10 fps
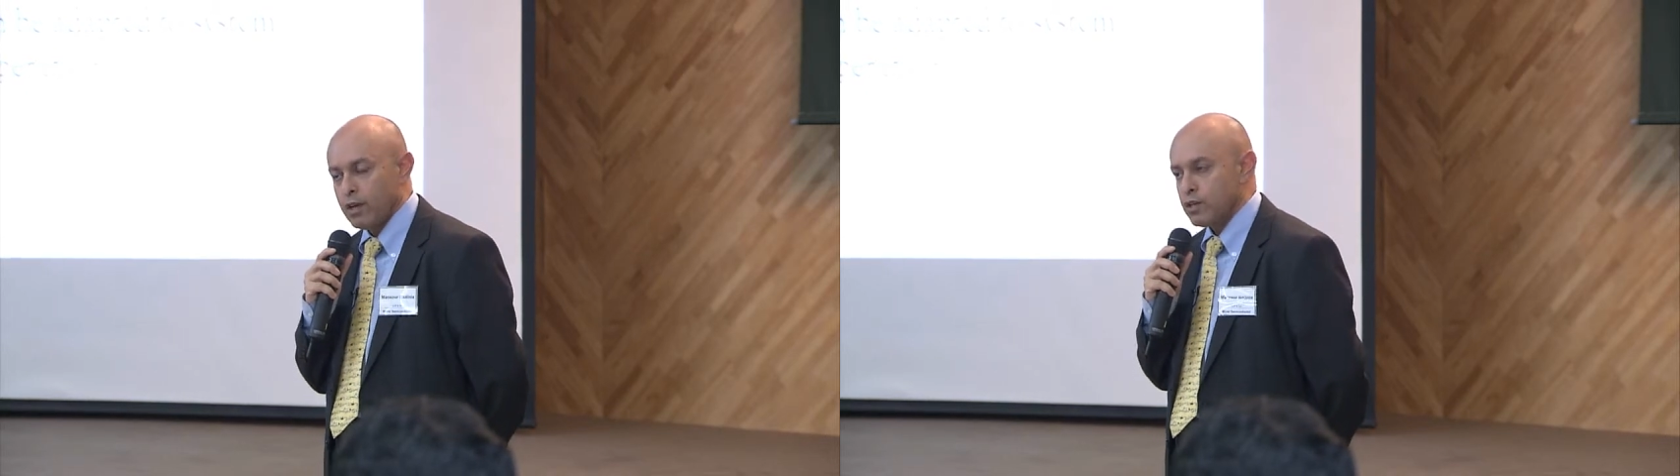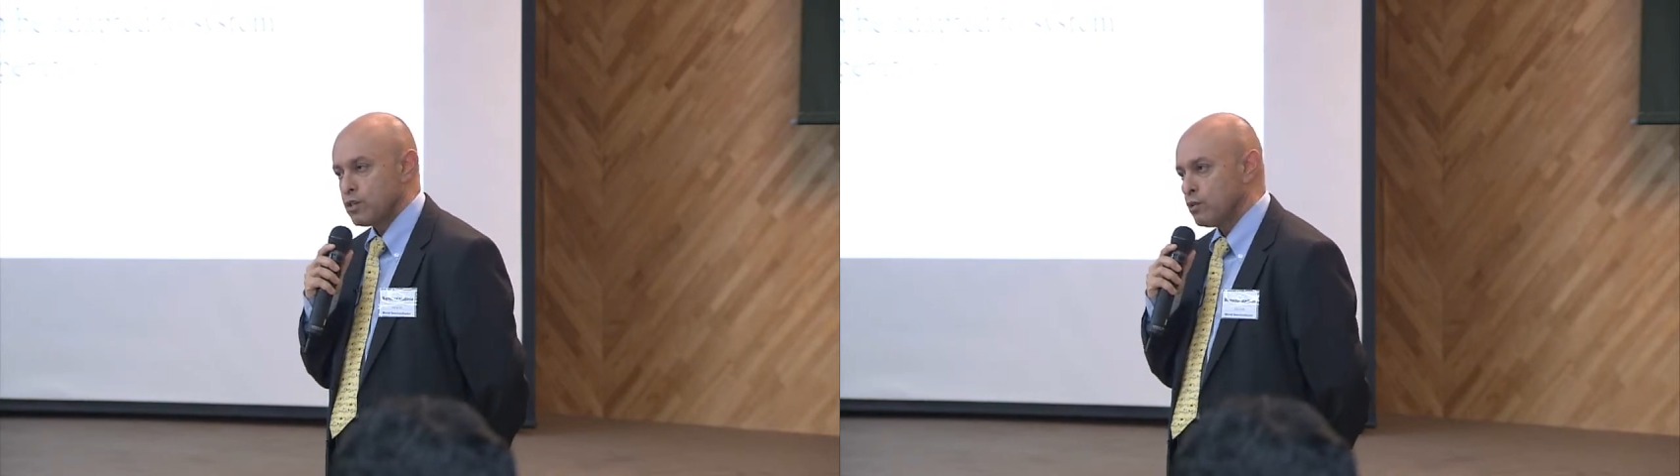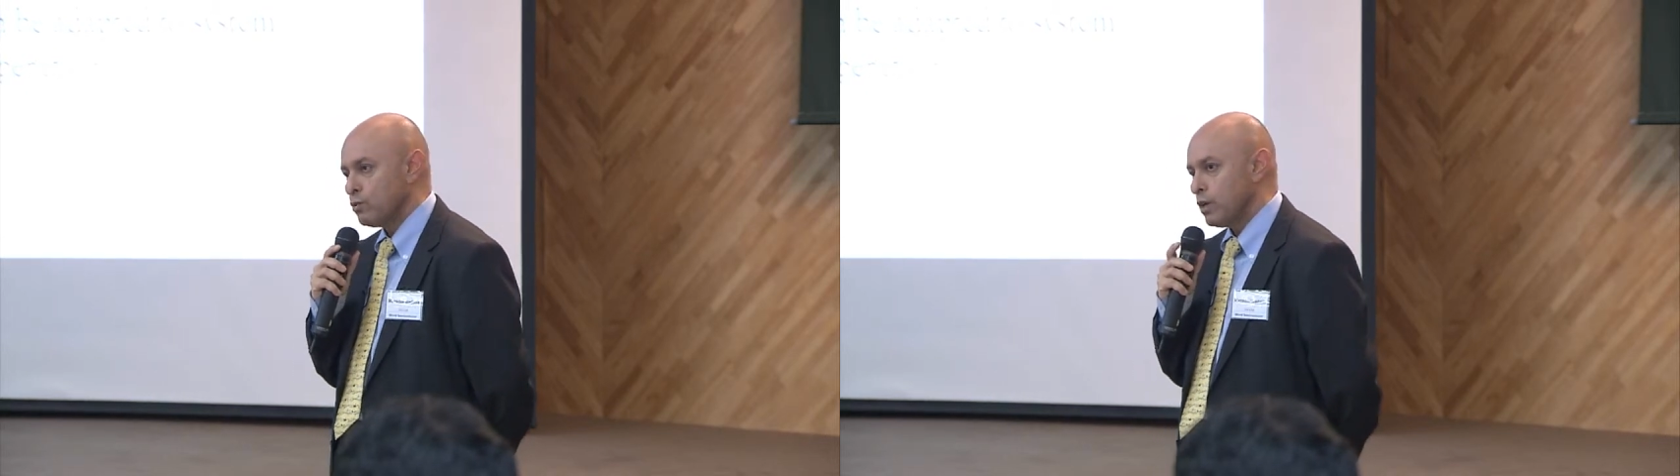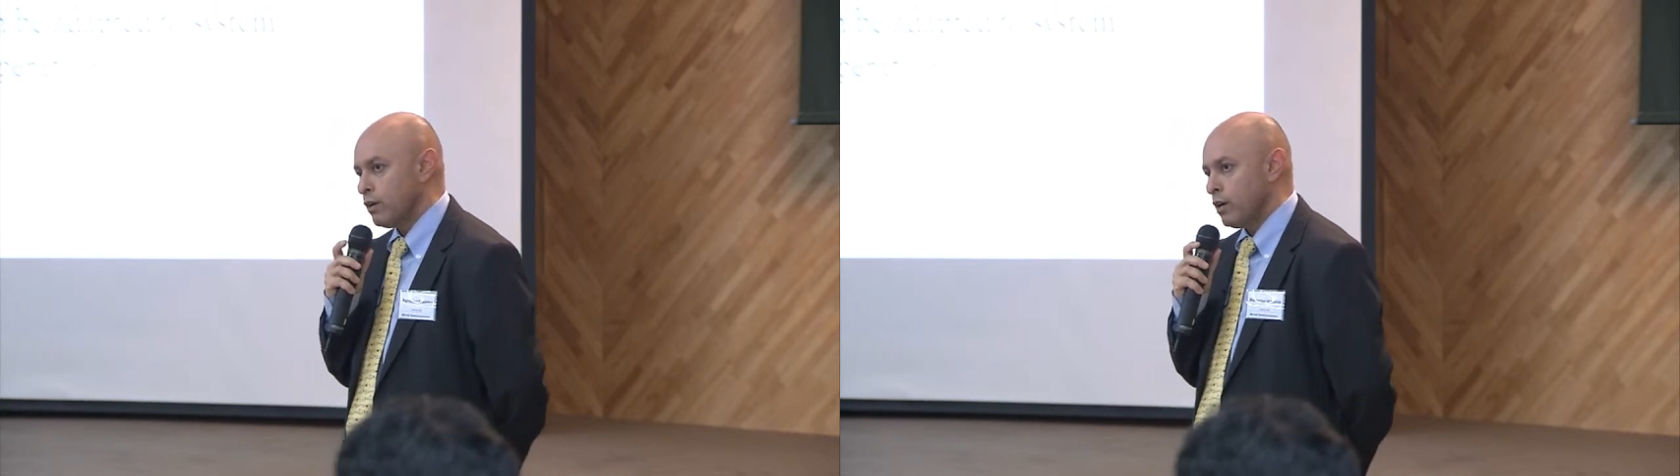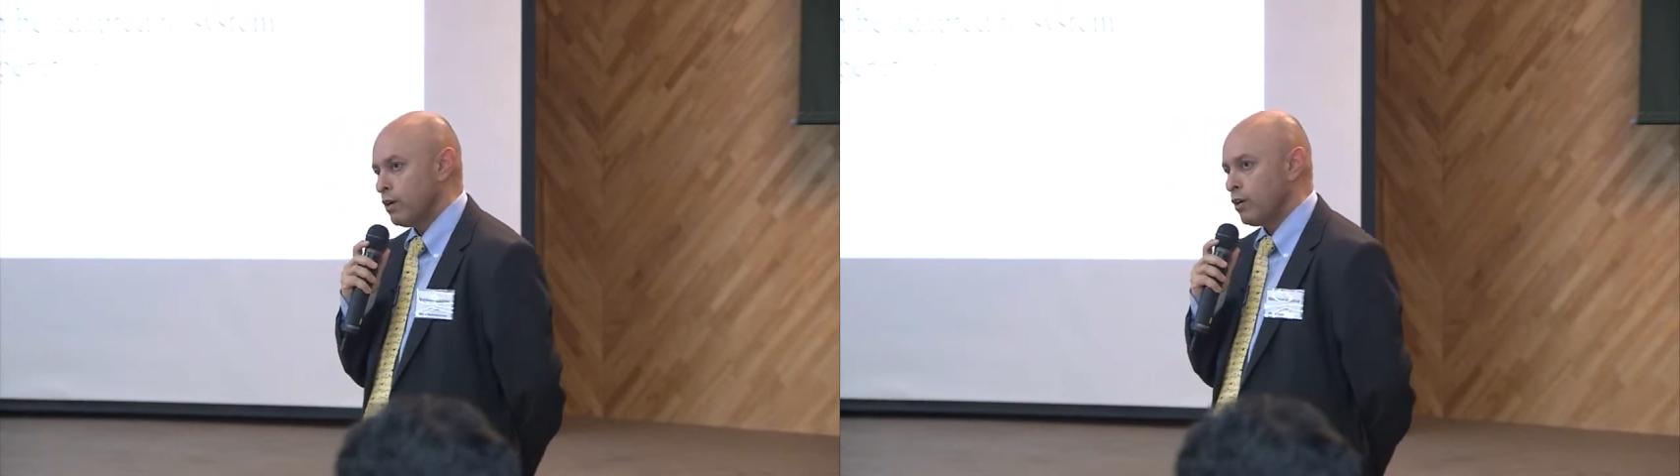So
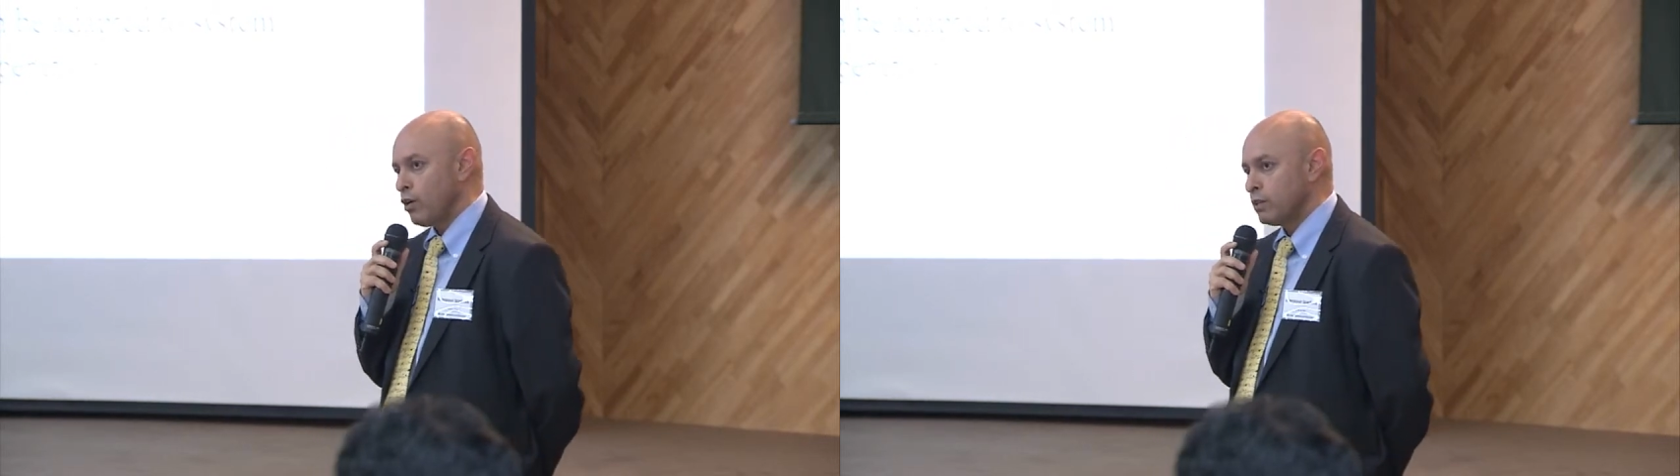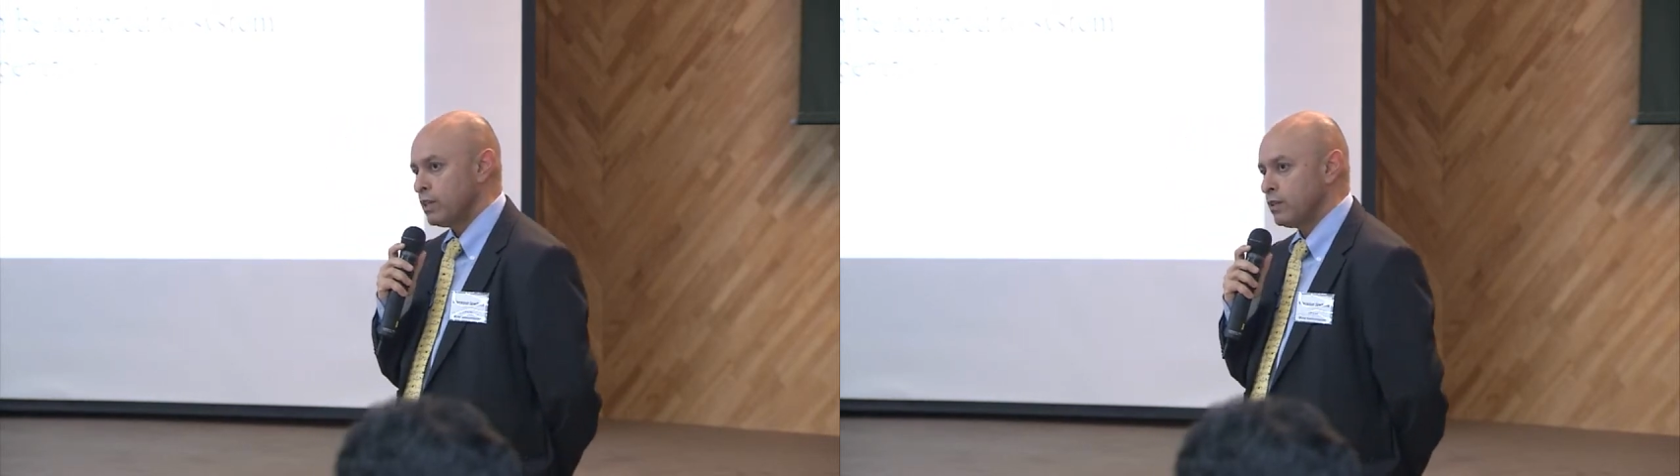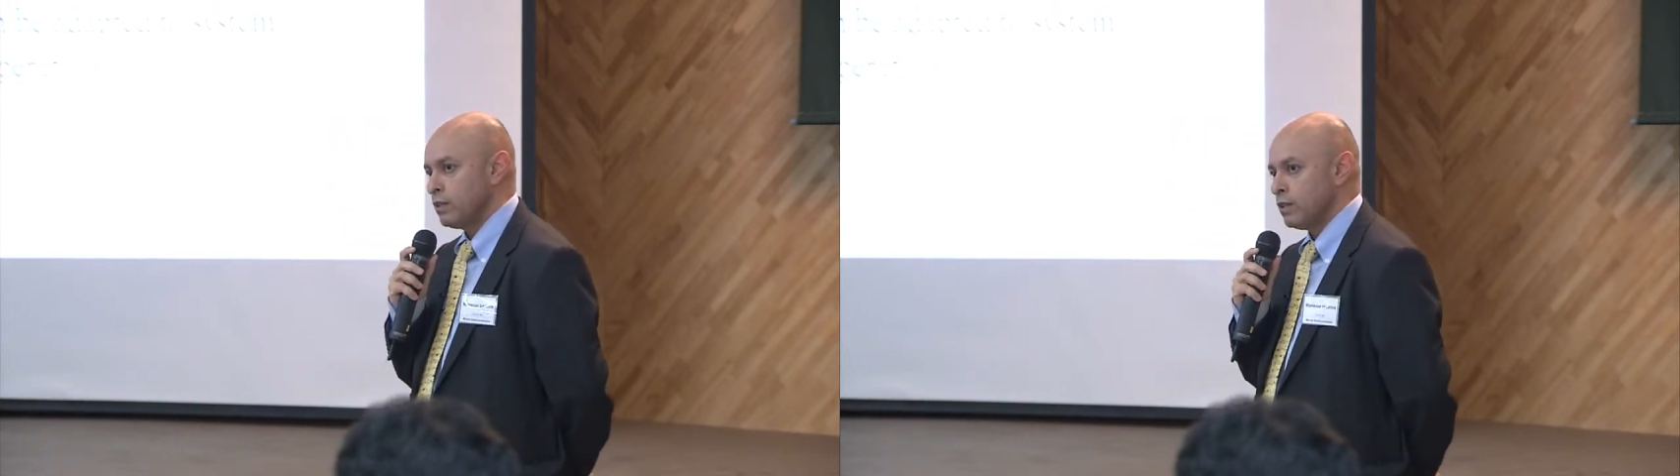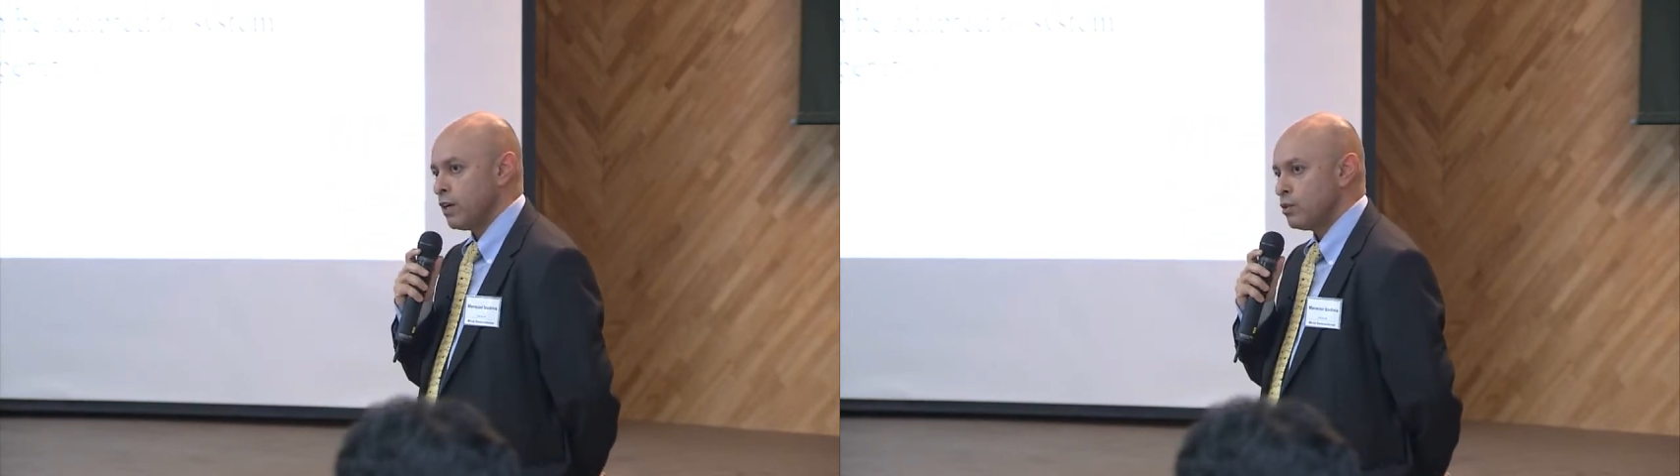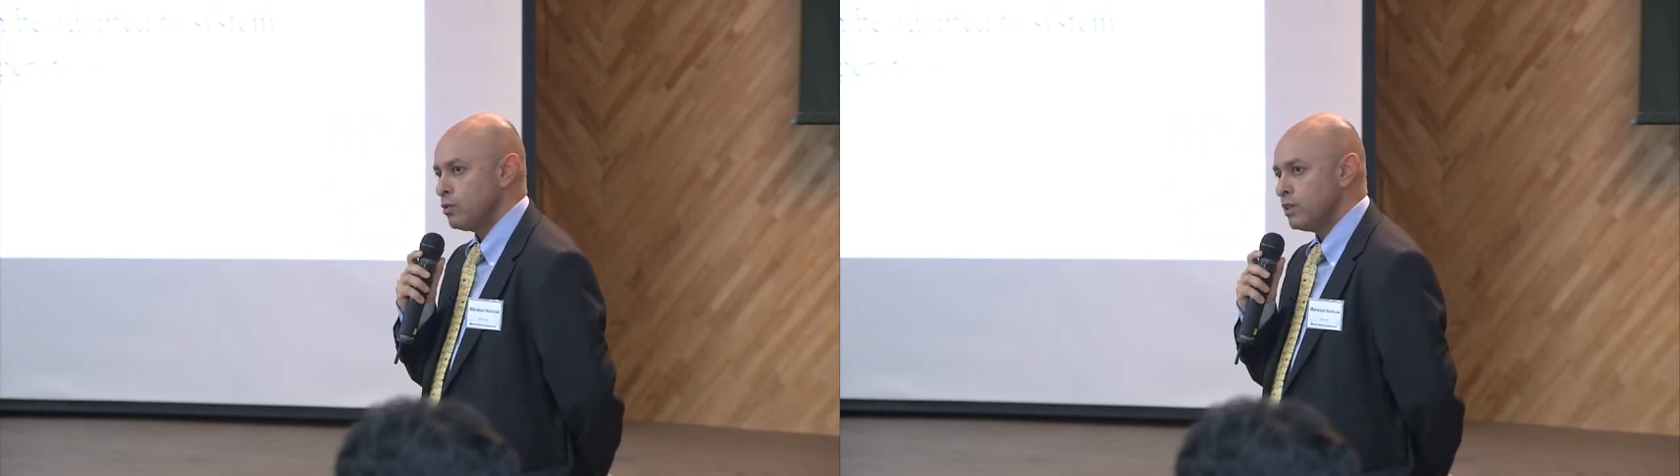
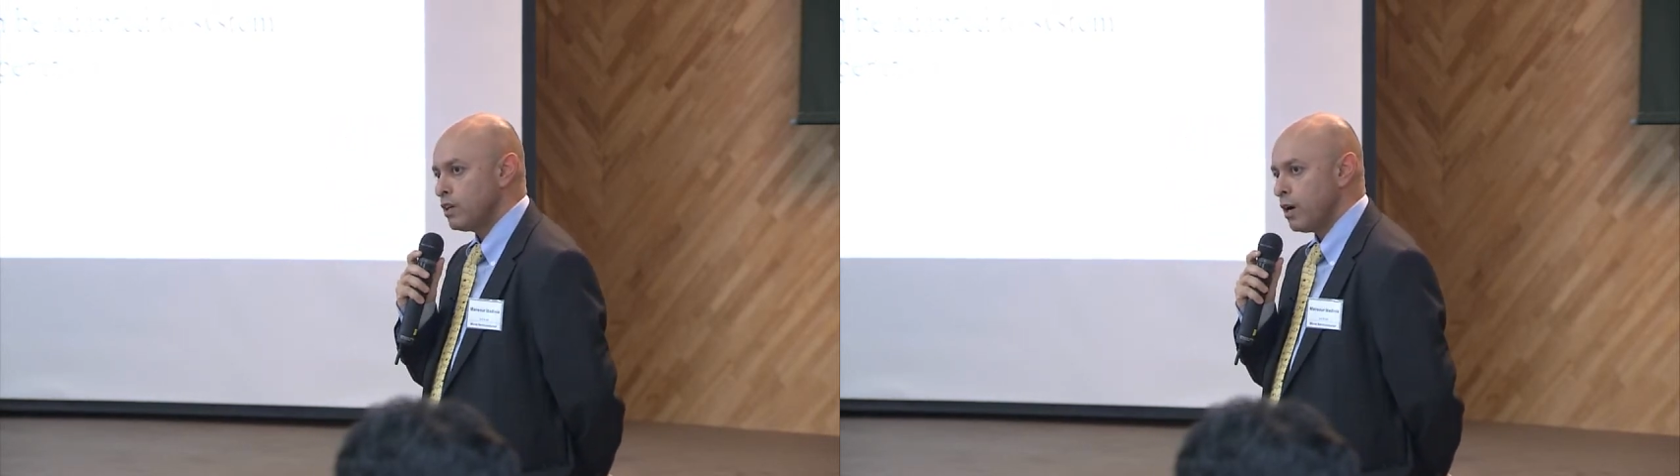not only